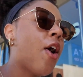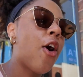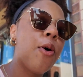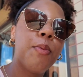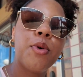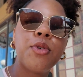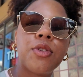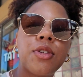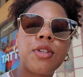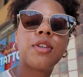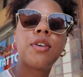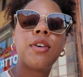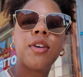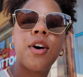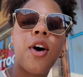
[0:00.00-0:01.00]

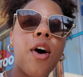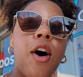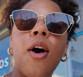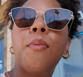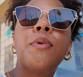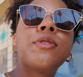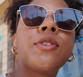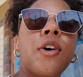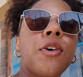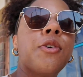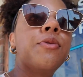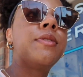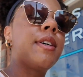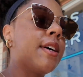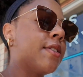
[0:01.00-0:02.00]
almost almost all
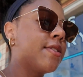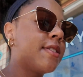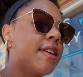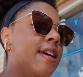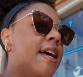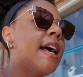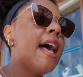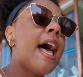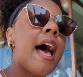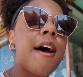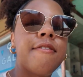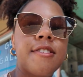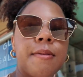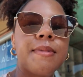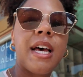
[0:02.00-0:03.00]
hotels
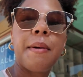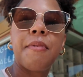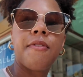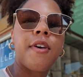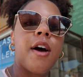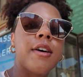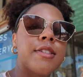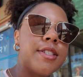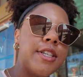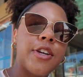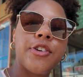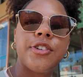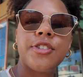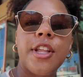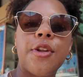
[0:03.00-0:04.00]
have some type of
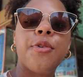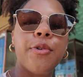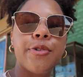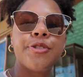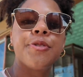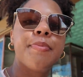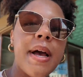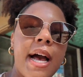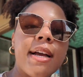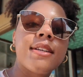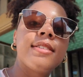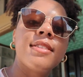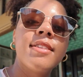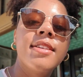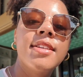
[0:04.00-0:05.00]
concierge that'll hold your
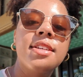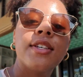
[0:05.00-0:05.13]
bags.